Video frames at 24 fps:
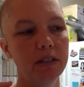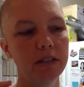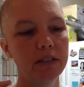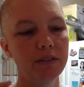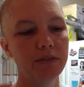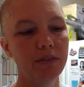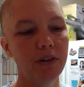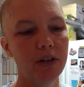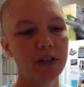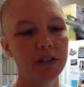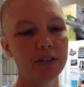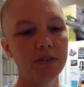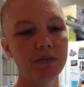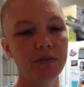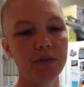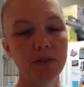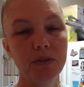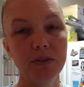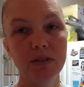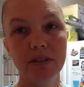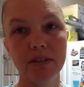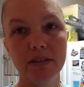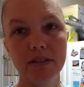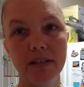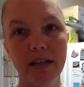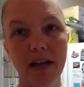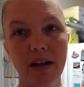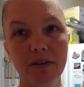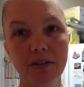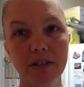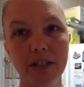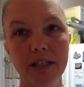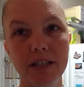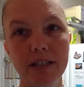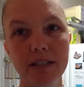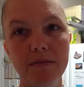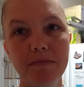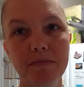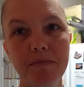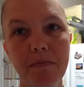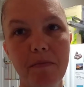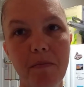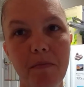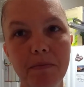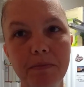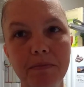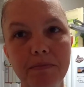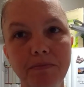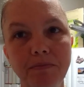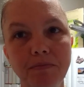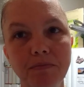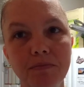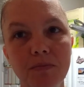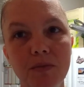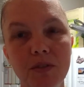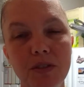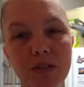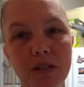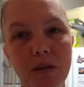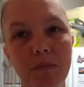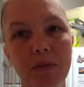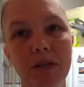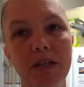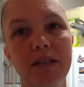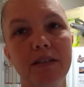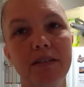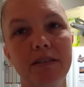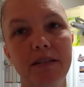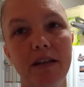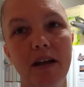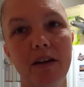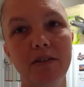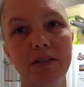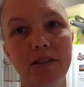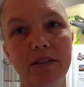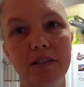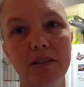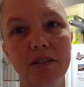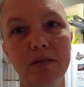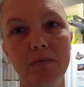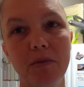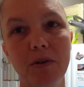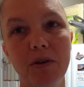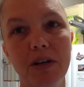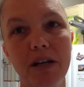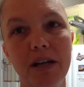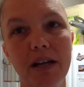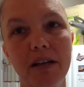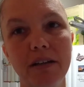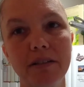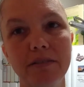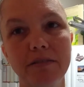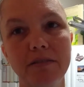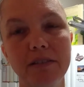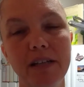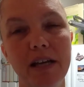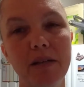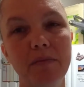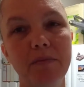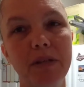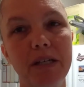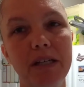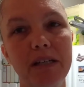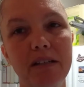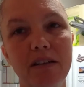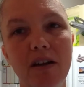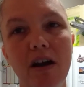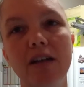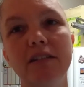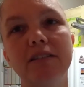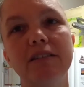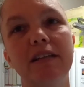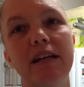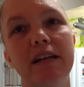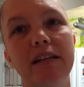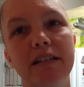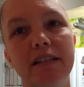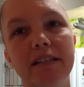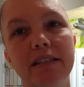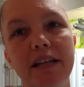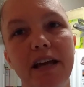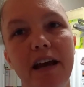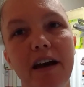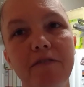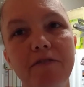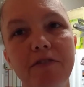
As far as foods that sound good, something can sound good in the morning and be nauseating in the